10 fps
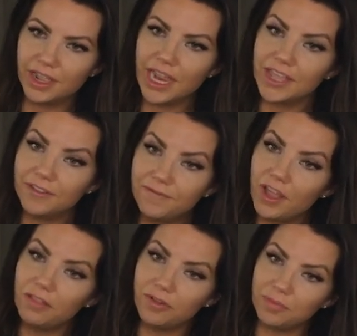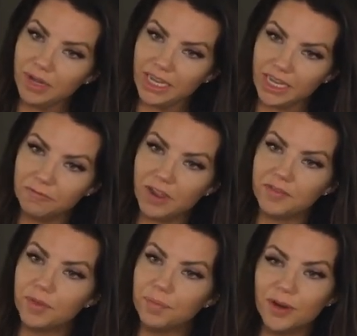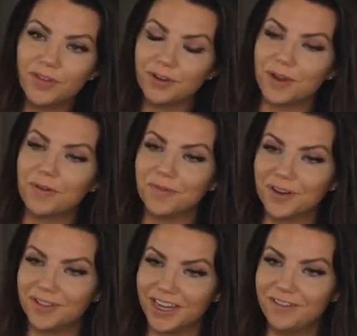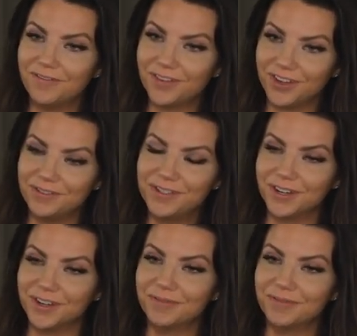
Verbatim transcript: And the follow-up meeting will have the perfect groundwork laid for you to earn a